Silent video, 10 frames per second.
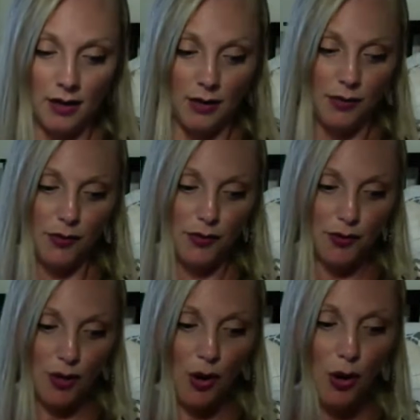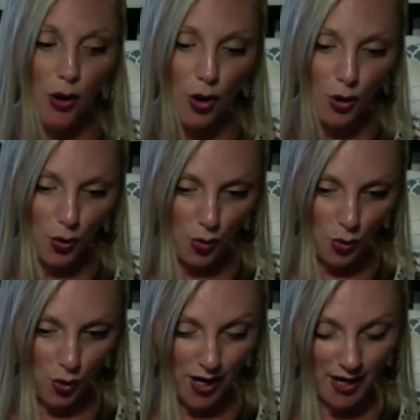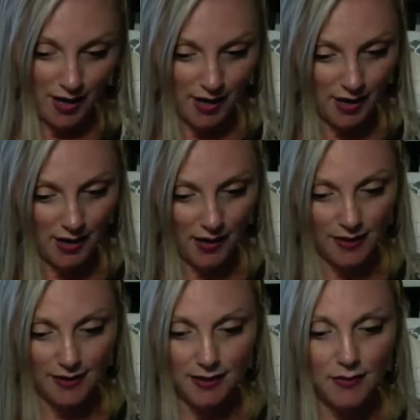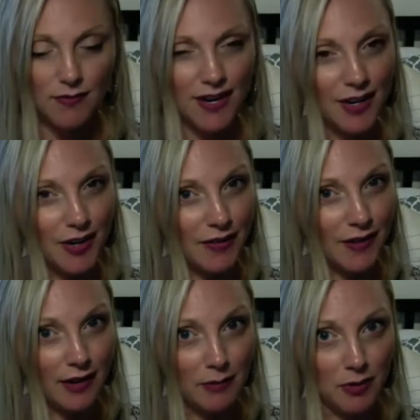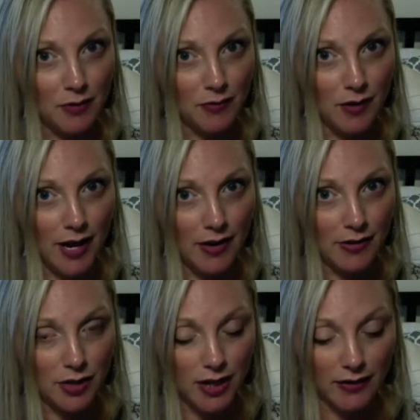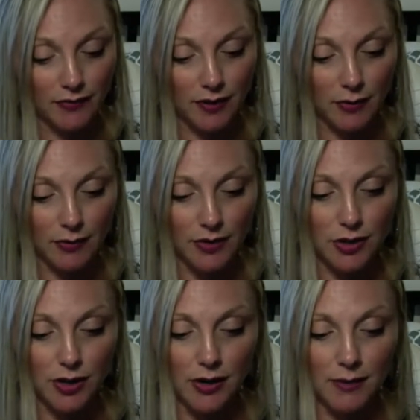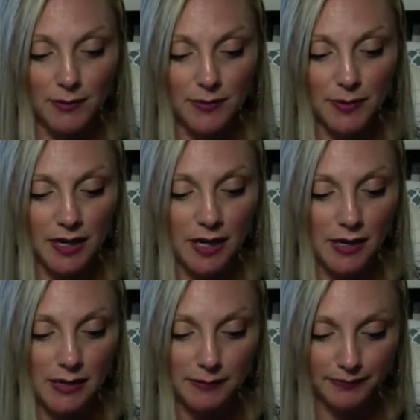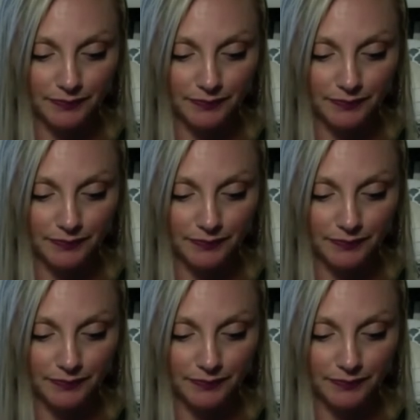So this is a very, very beautiful energy I feel with the charms, because